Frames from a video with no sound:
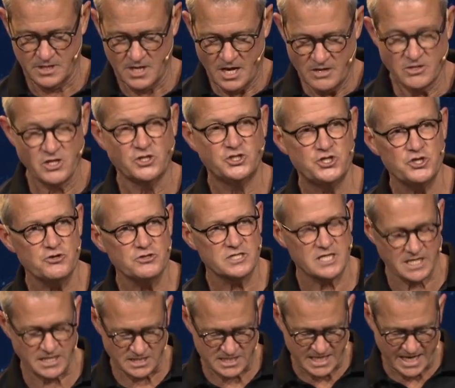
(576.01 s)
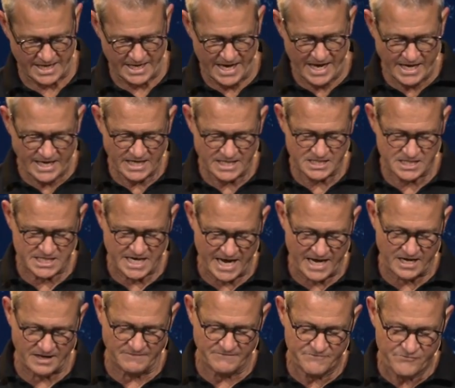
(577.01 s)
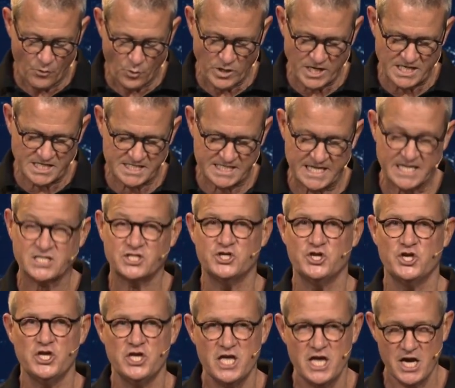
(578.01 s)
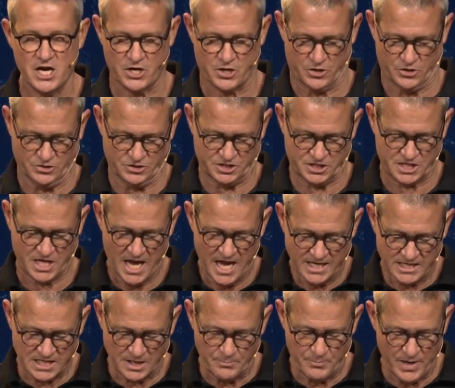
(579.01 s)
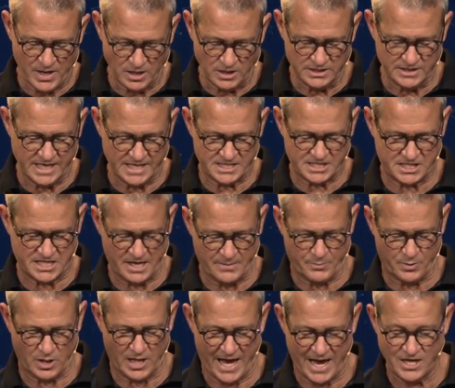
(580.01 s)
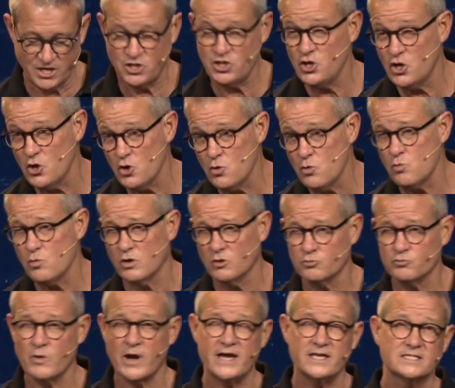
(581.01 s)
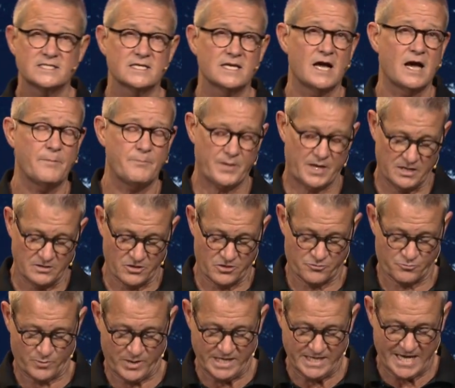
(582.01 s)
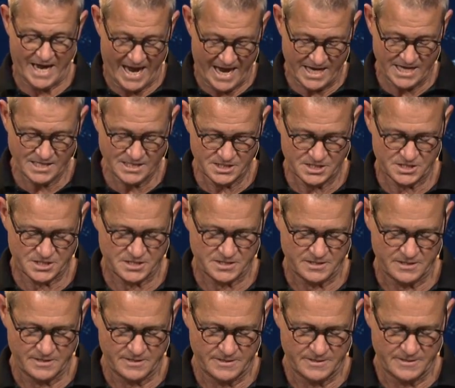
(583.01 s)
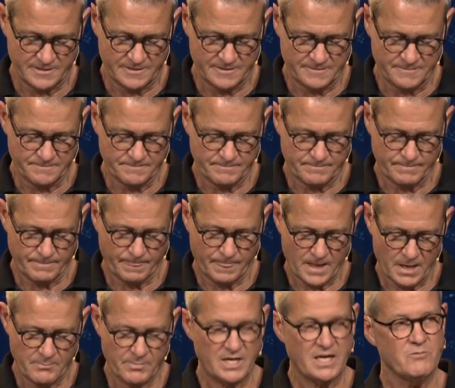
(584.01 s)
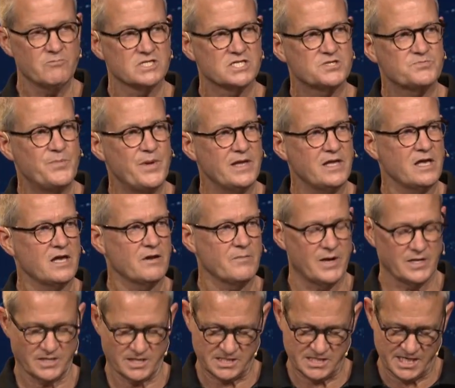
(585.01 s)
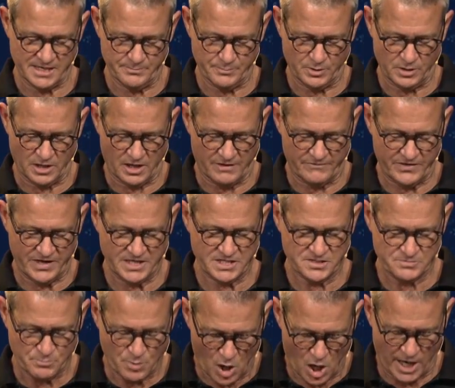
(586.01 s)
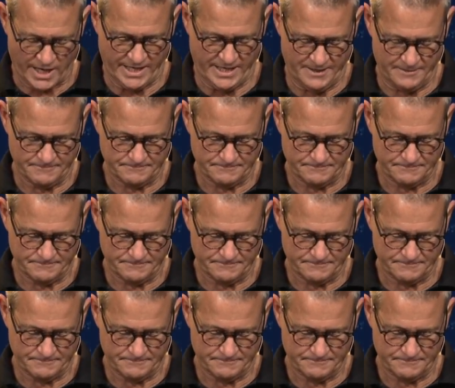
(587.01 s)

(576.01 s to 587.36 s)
The Jews then said, "It has taken 46 years to build this temple, and you will raise it up in 3 days?" But he was speaking about the temple of his body.